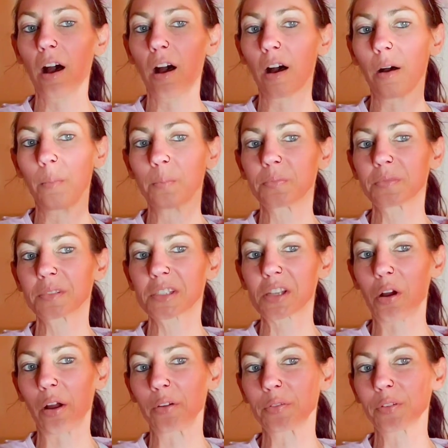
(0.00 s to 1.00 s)

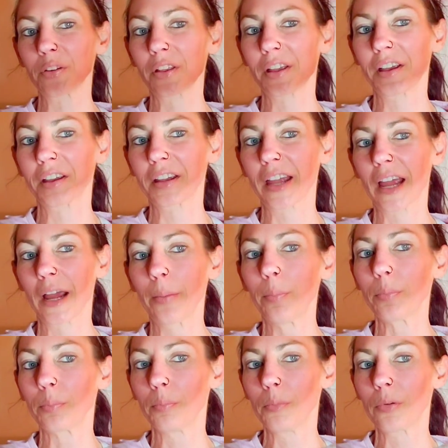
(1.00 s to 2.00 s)
So I really
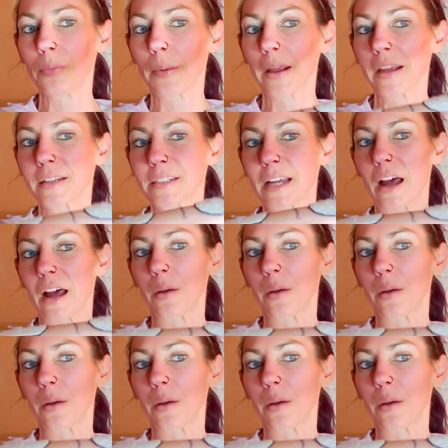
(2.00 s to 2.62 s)
can't move my hand